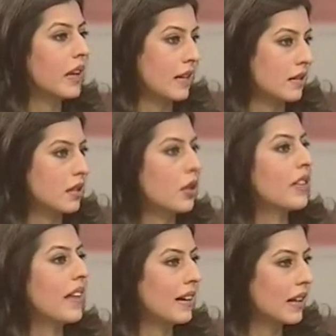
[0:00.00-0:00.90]
cancer
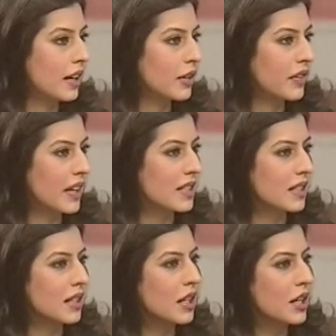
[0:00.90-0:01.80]
or that kind of
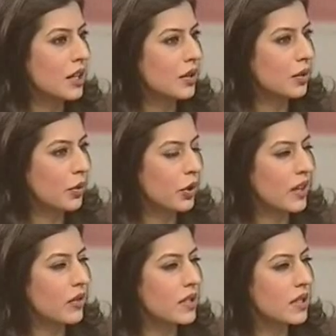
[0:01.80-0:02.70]
cancer, so more
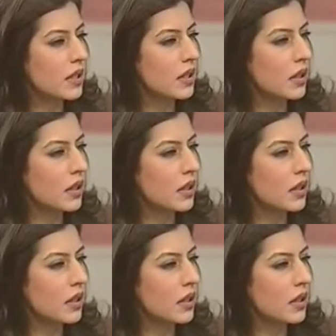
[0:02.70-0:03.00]
at risk?